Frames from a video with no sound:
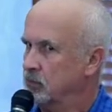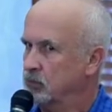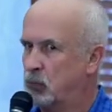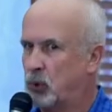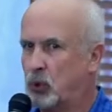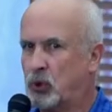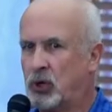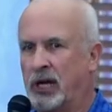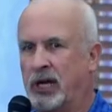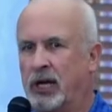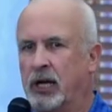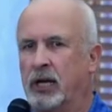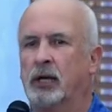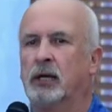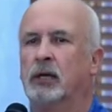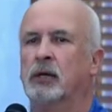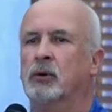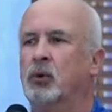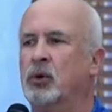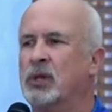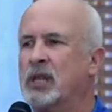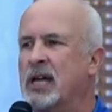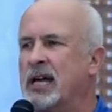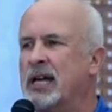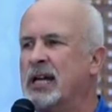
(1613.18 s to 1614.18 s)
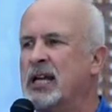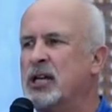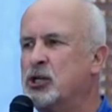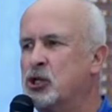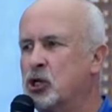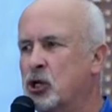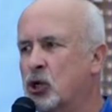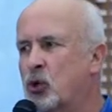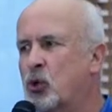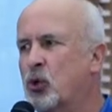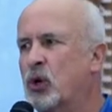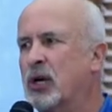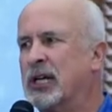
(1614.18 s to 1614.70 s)
boy, when that
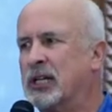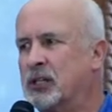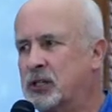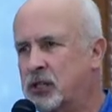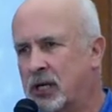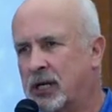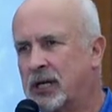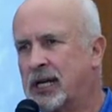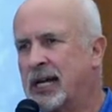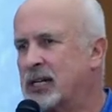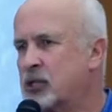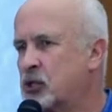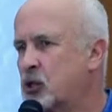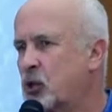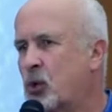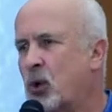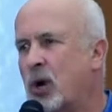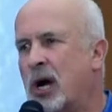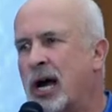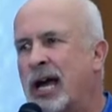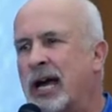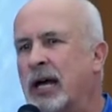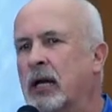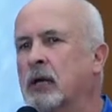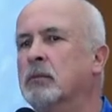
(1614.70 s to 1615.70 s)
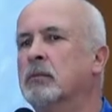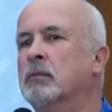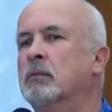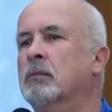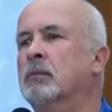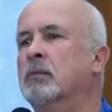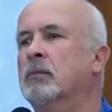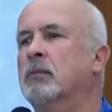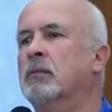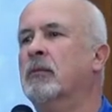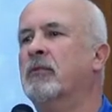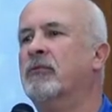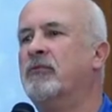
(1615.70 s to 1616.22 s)
engine quits, it gets quiet
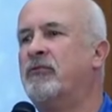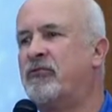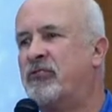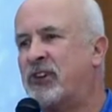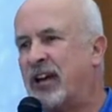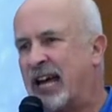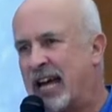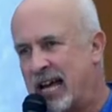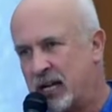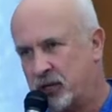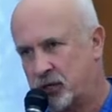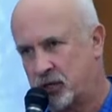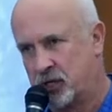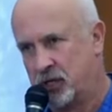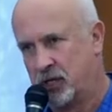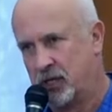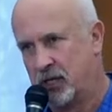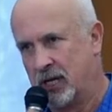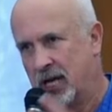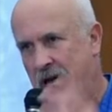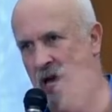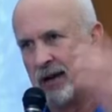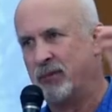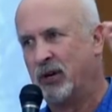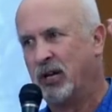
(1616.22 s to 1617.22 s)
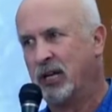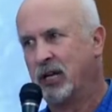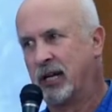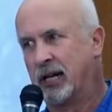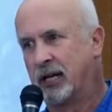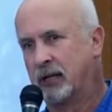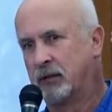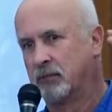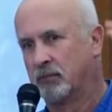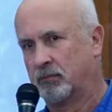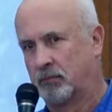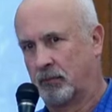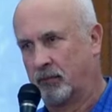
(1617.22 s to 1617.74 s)
fast. I mean, like
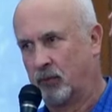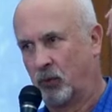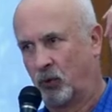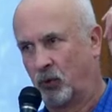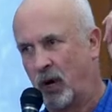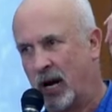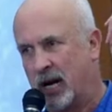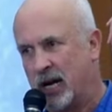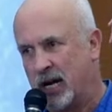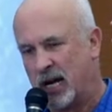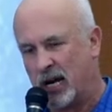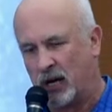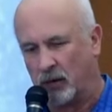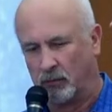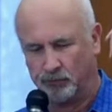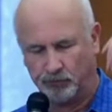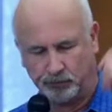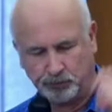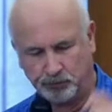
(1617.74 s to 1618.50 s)
right now.